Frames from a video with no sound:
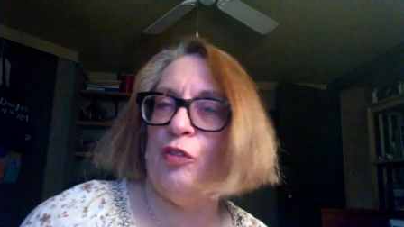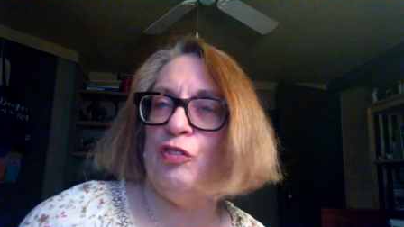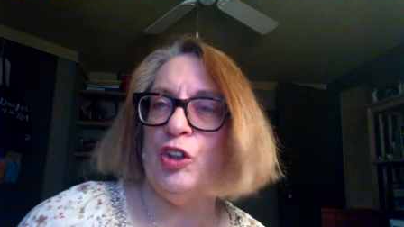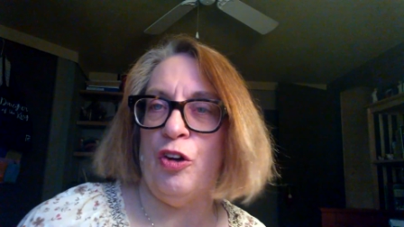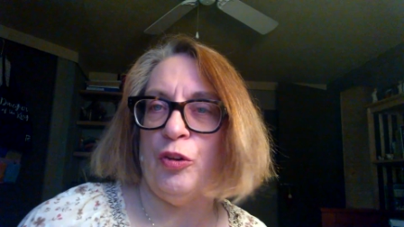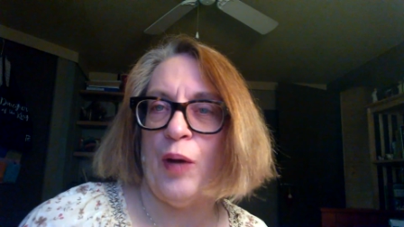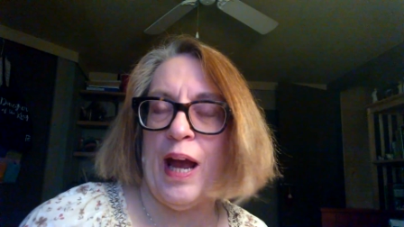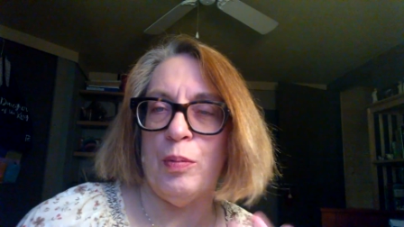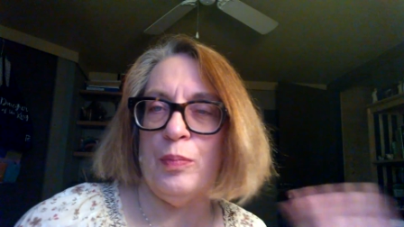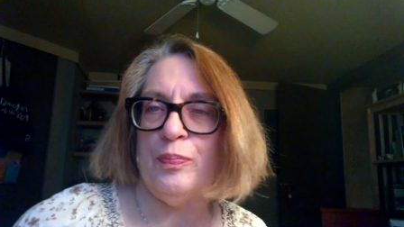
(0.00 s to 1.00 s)
where if you don't
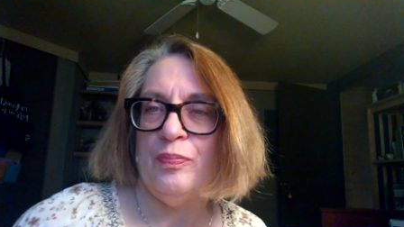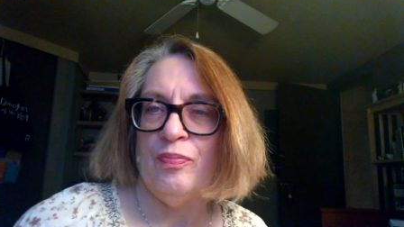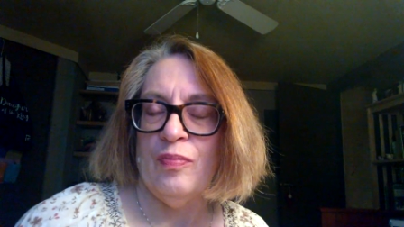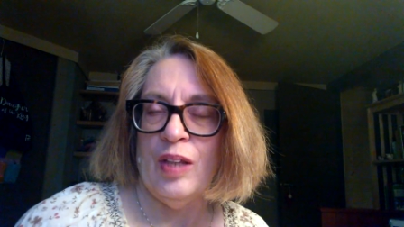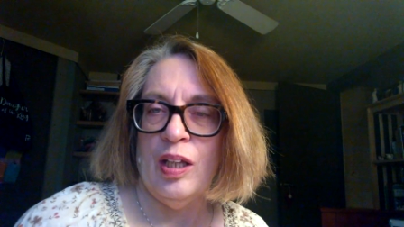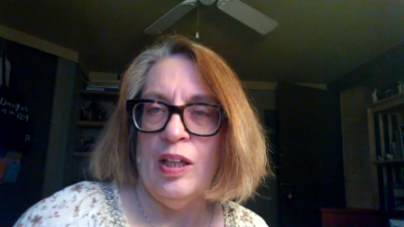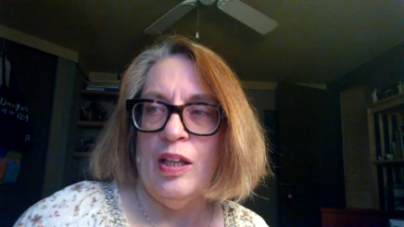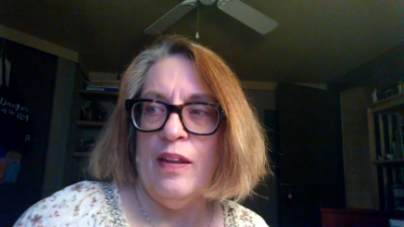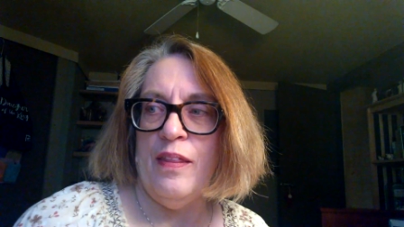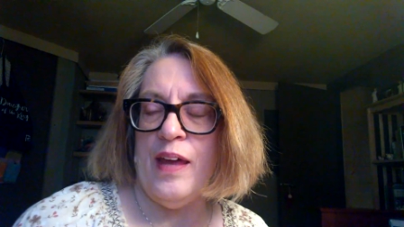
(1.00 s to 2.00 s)
grab them,
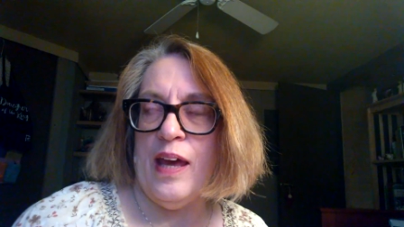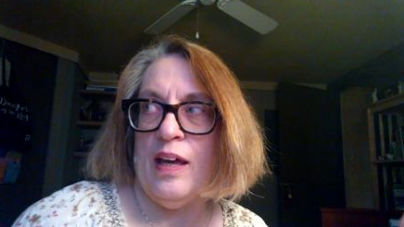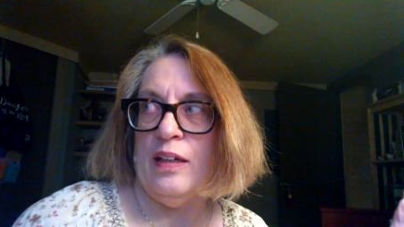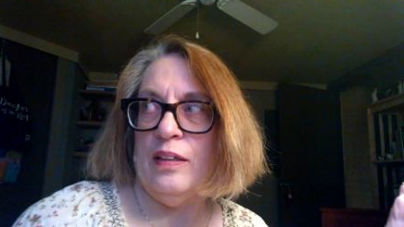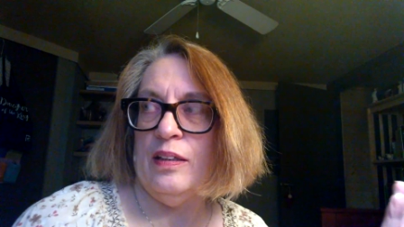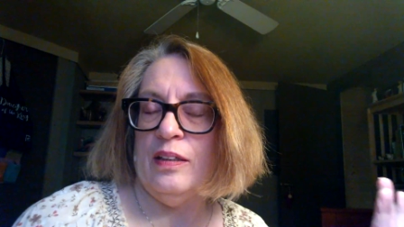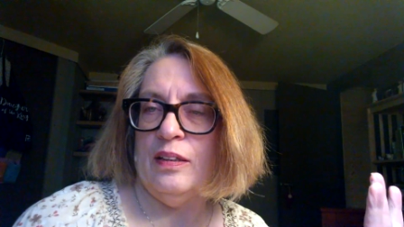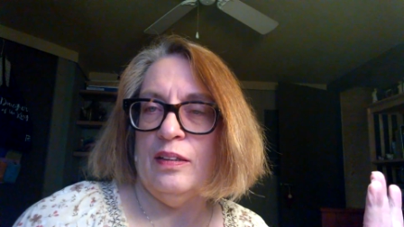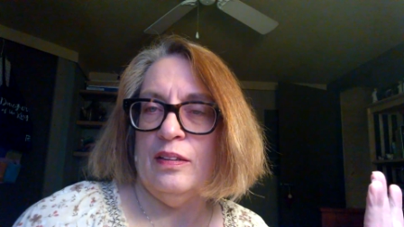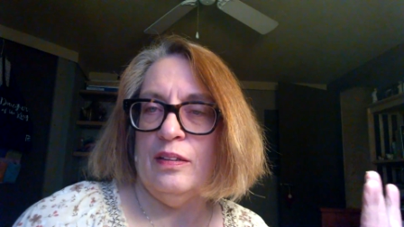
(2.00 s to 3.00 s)
then
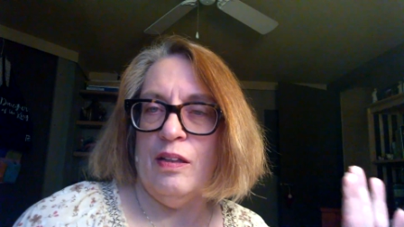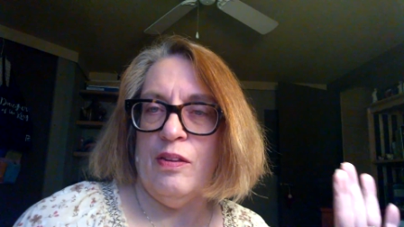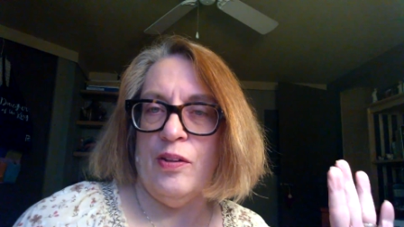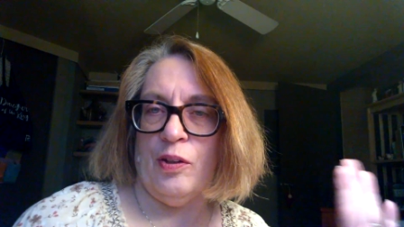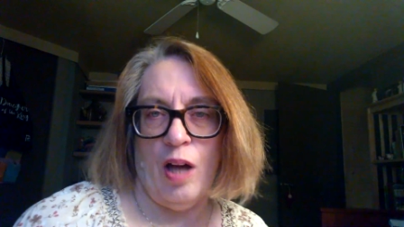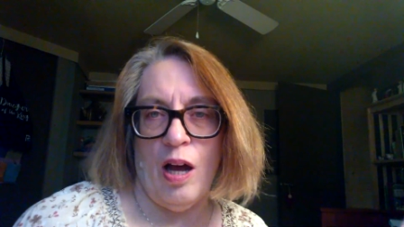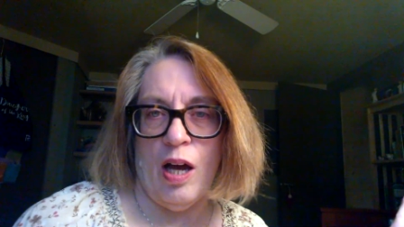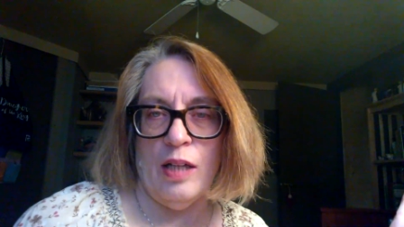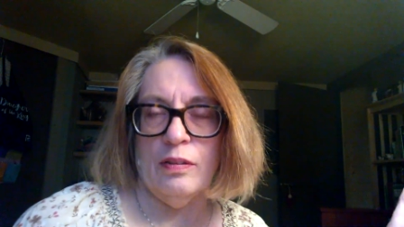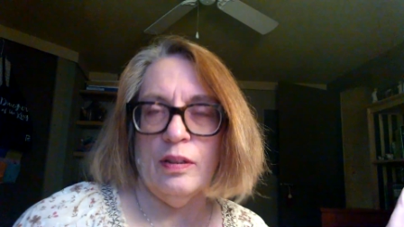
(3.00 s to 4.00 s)
they're
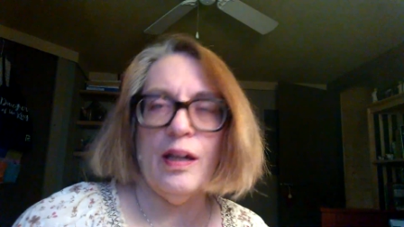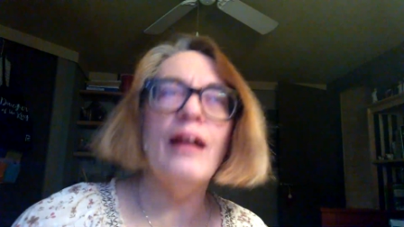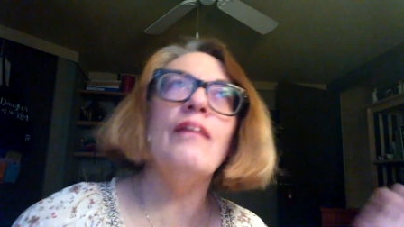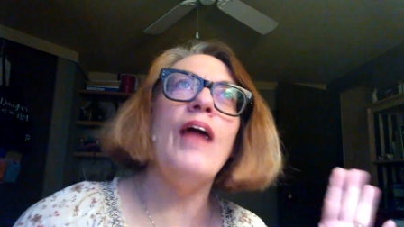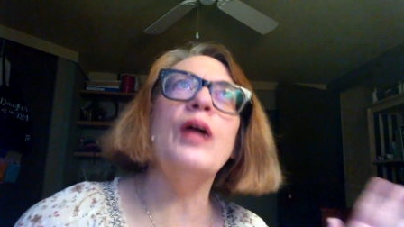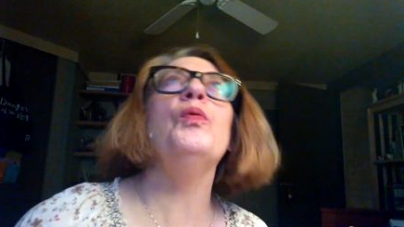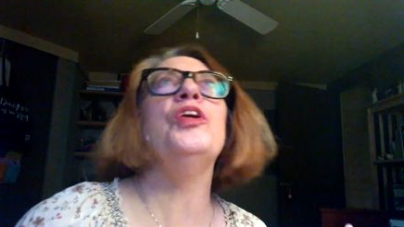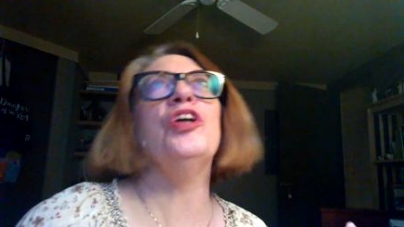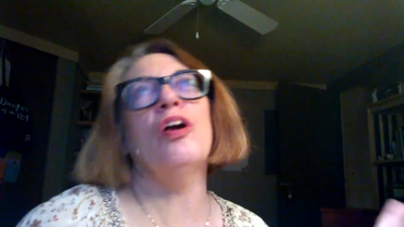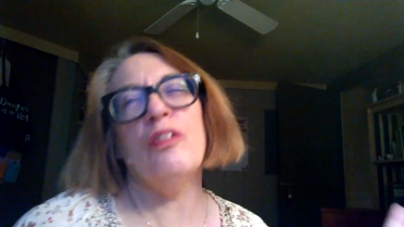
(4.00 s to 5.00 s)
gone. Kind of like
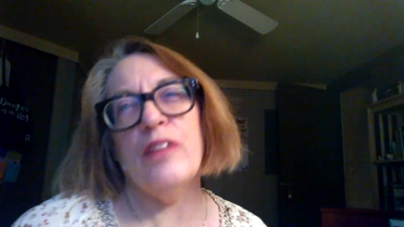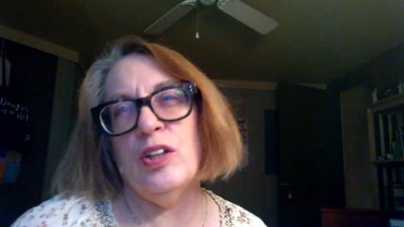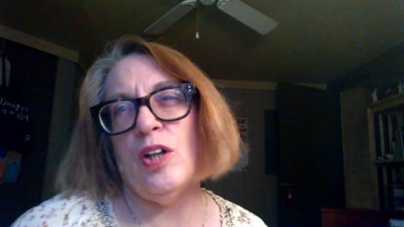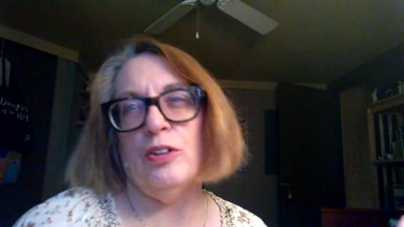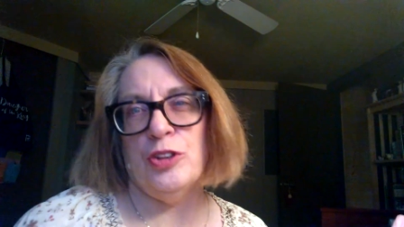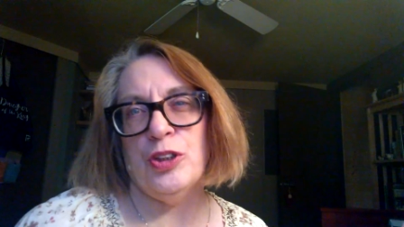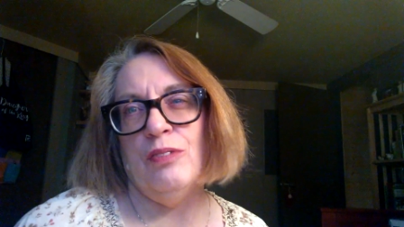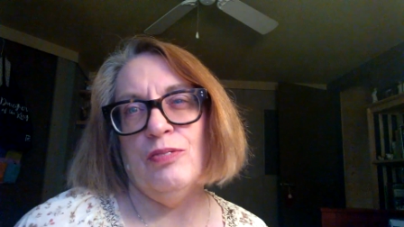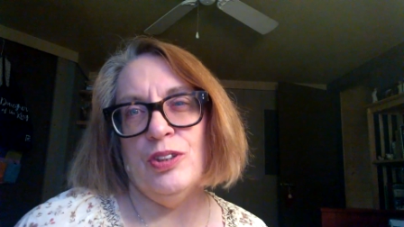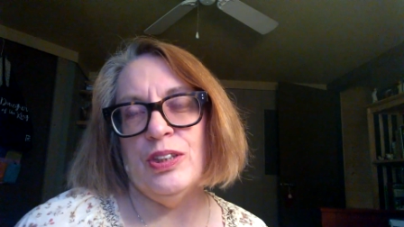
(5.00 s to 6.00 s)
when you go to the Dollar Tree,
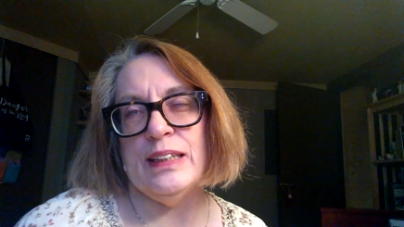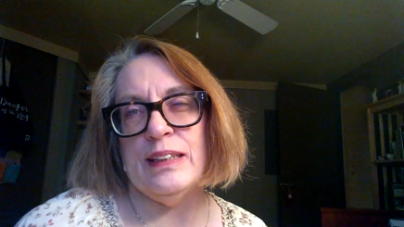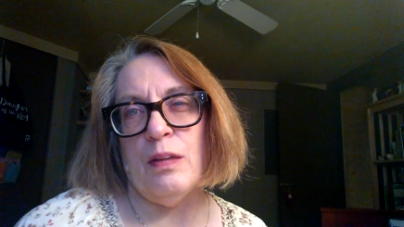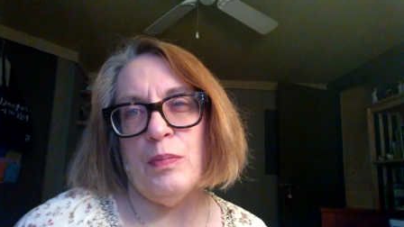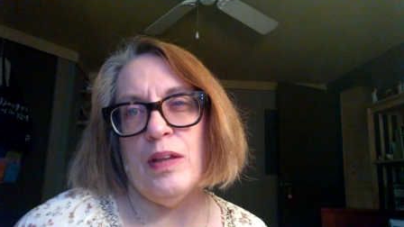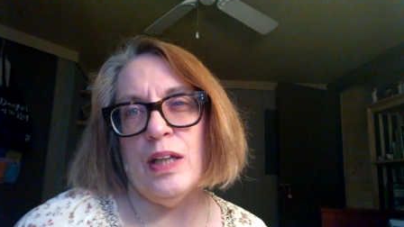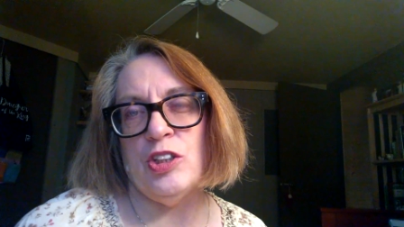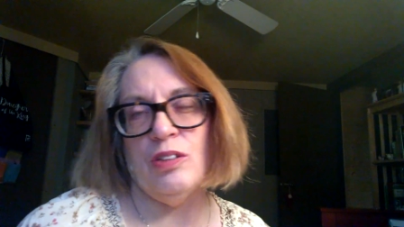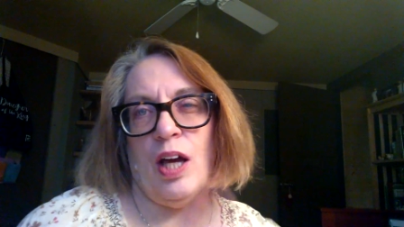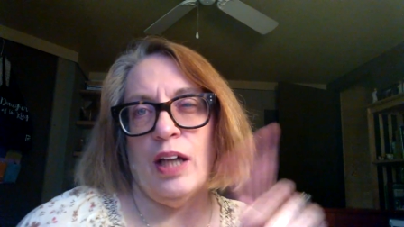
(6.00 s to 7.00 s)
if you see something
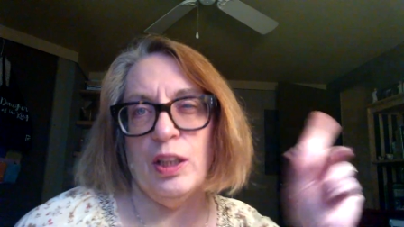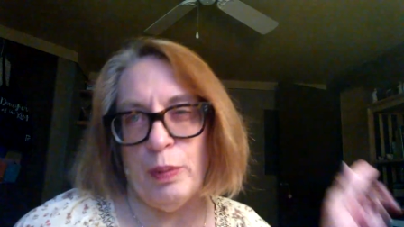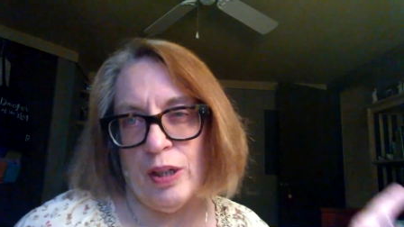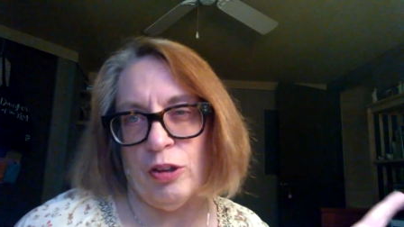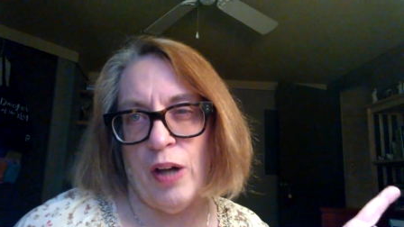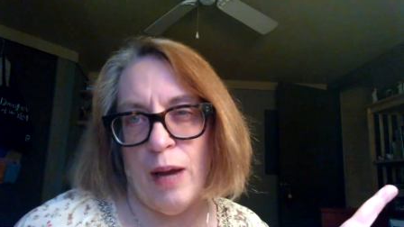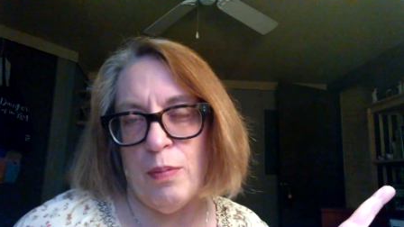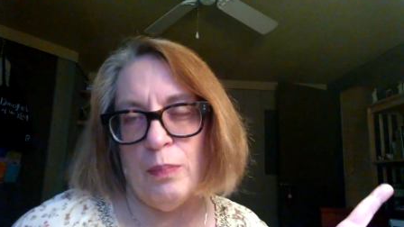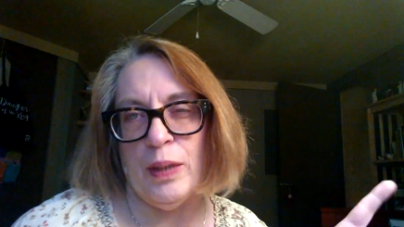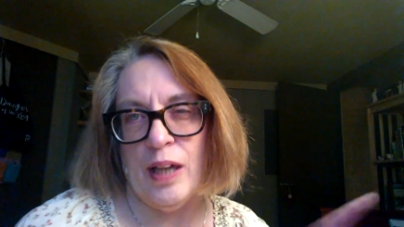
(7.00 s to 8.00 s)
that you like, you better grab
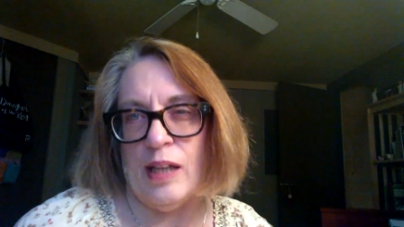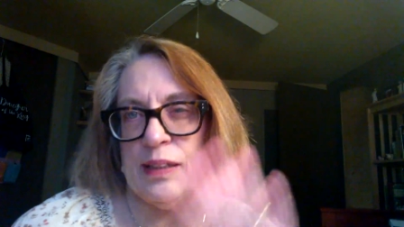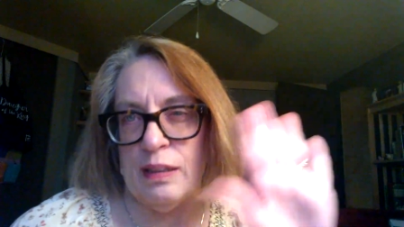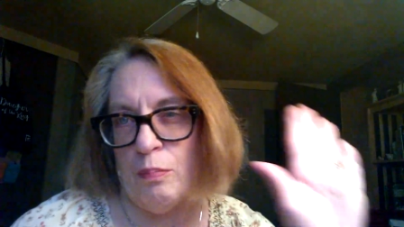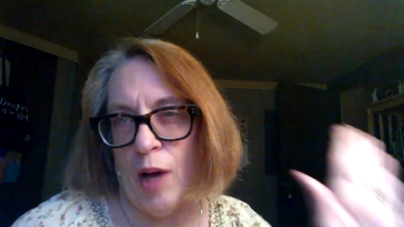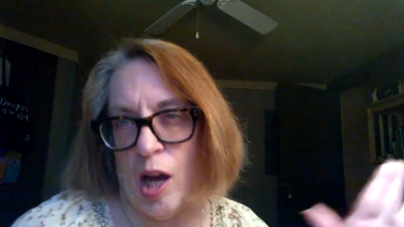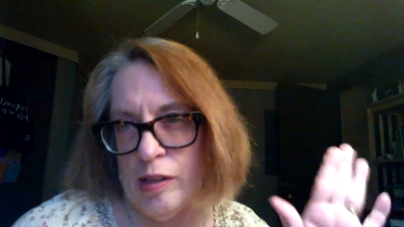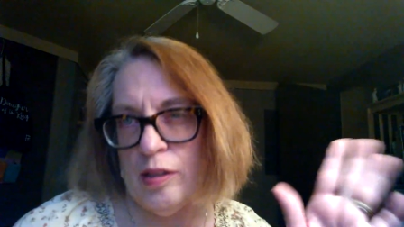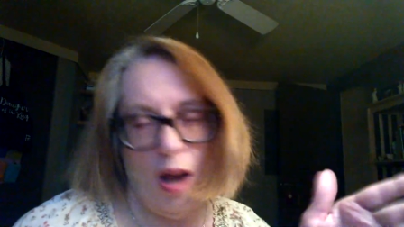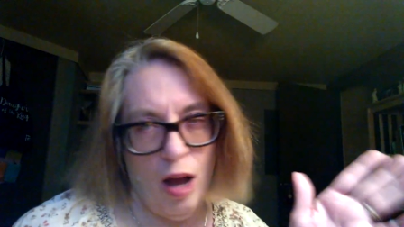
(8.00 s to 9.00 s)
it because it
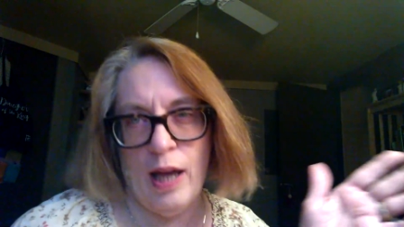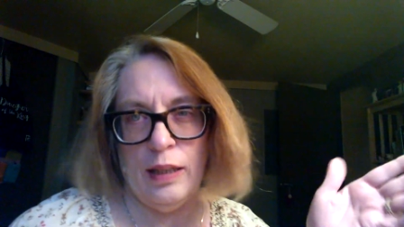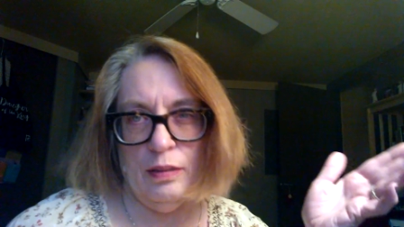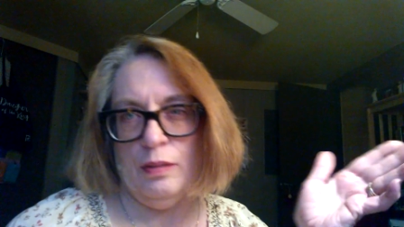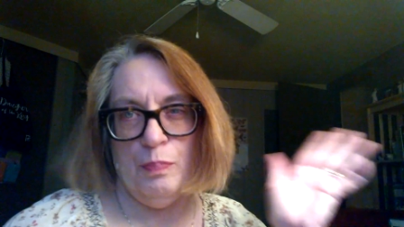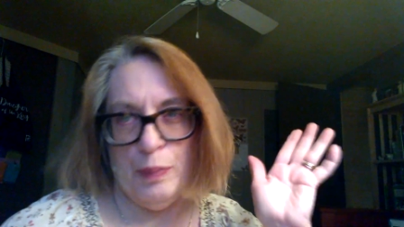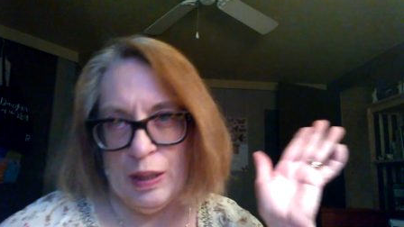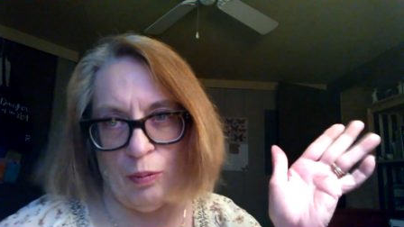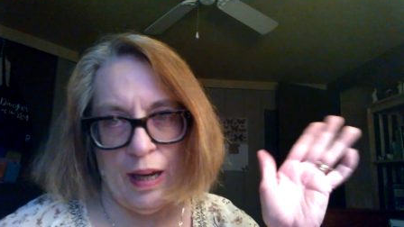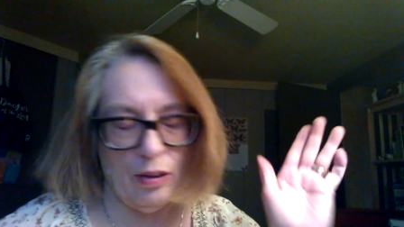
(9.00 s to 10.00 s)
might not be
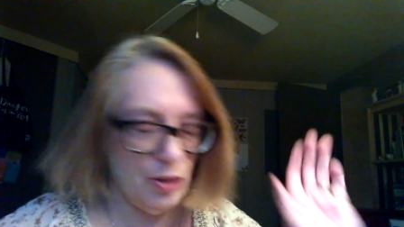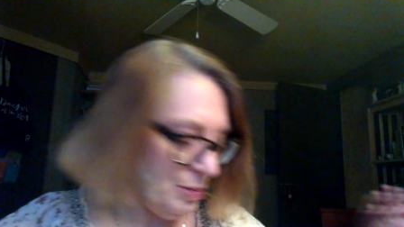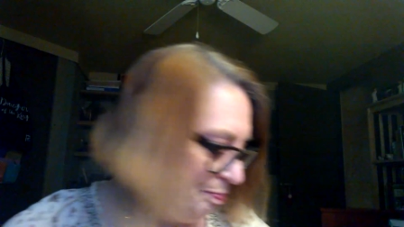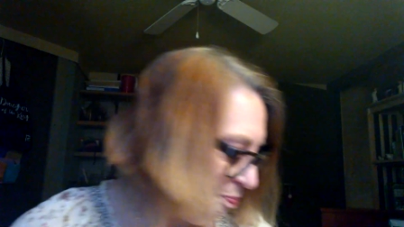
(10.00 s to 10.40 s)
around.